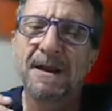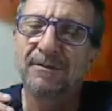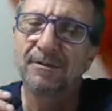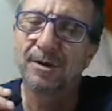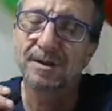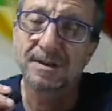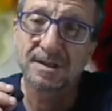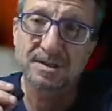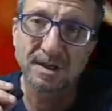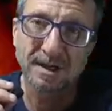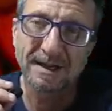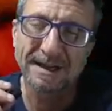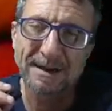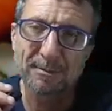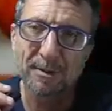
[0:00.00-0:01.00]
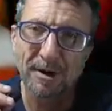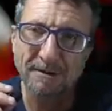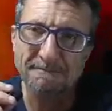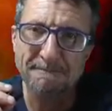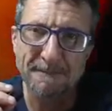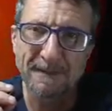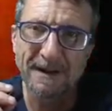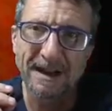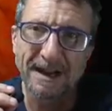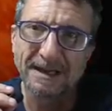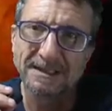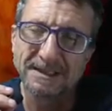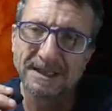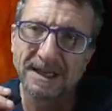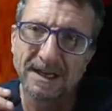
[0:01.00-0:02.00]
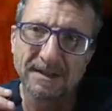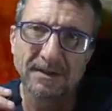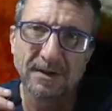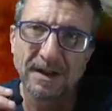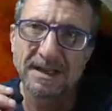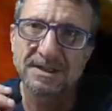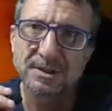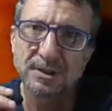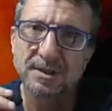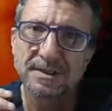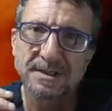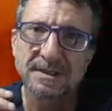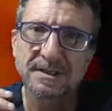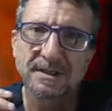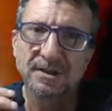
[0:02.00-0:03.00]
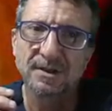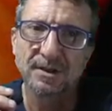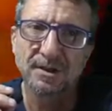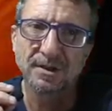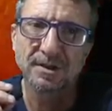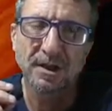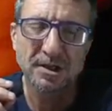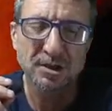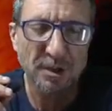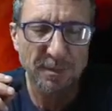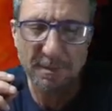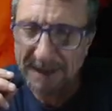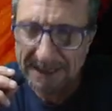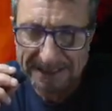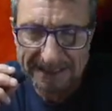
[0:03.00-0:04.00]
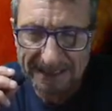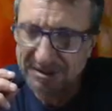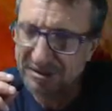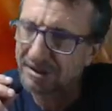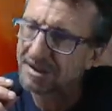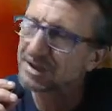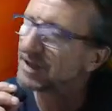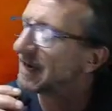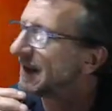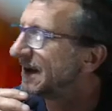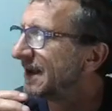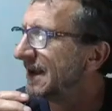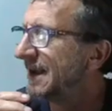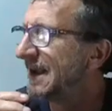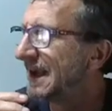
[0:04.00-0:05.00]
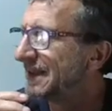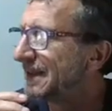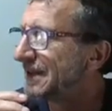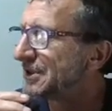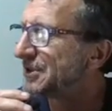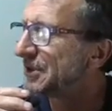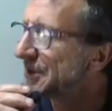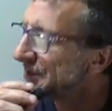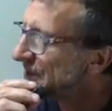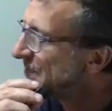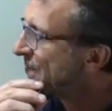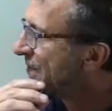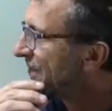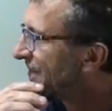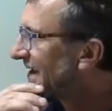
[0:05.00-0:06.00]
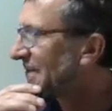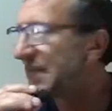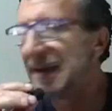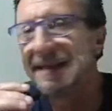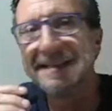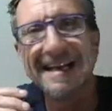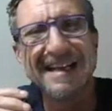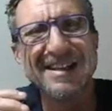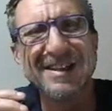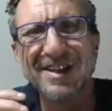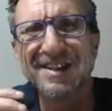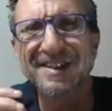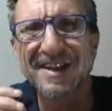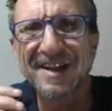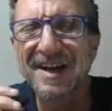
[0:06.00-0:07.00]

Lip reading: I've got this on camera. And as soon as you can drop a bait down to a shad, and then as soon as you move that bait, they just